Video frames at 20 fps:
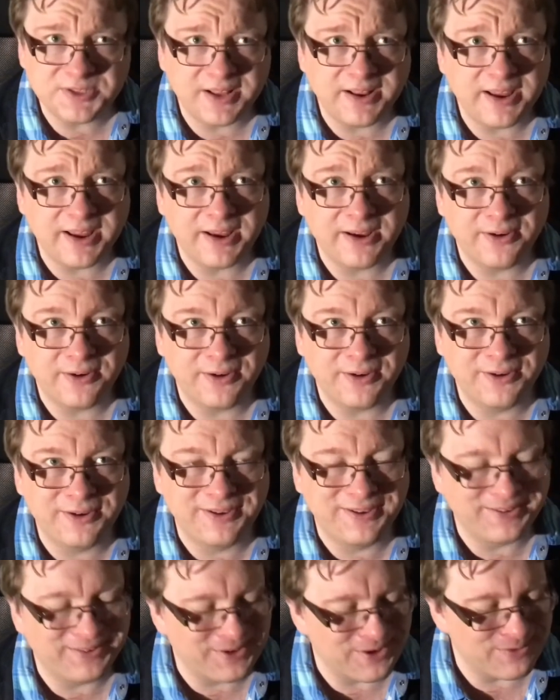that he
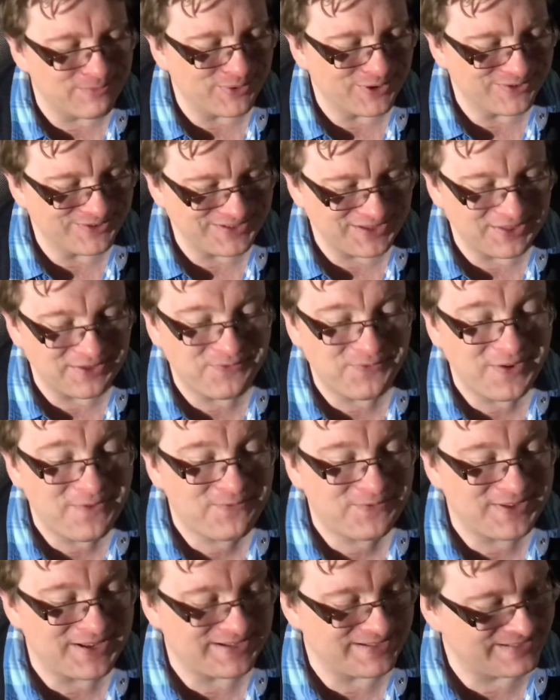composed in the
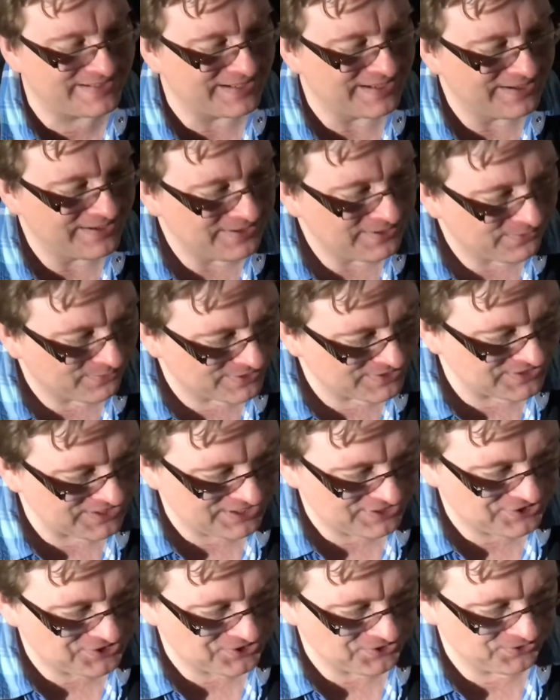50s was
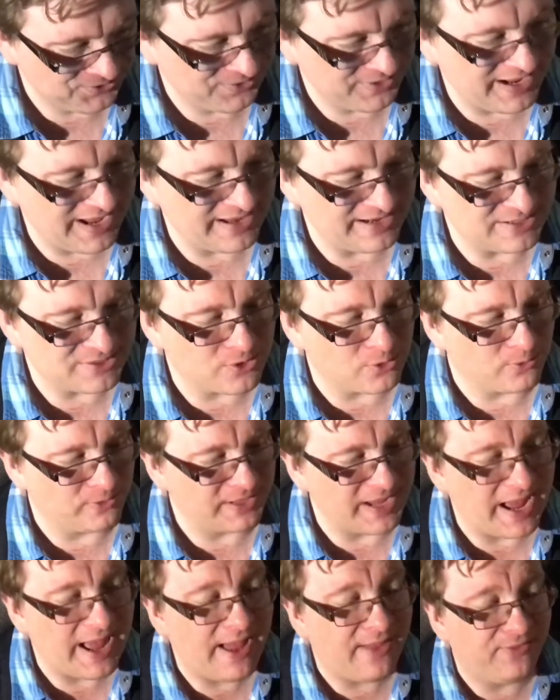issued, and it's
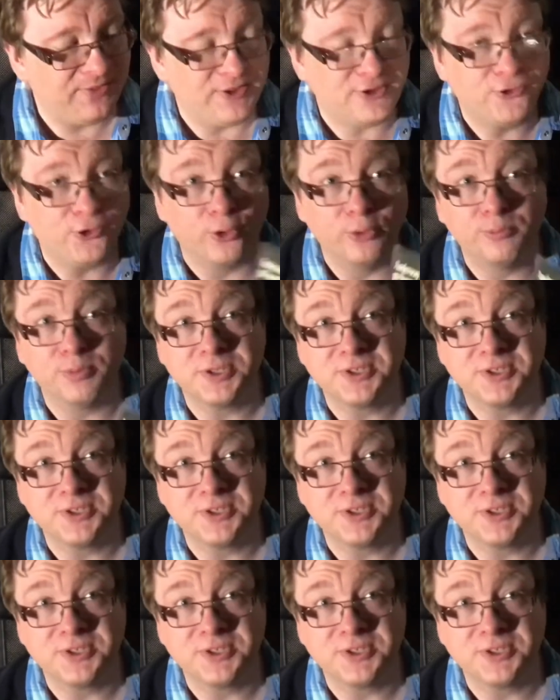called Andersson på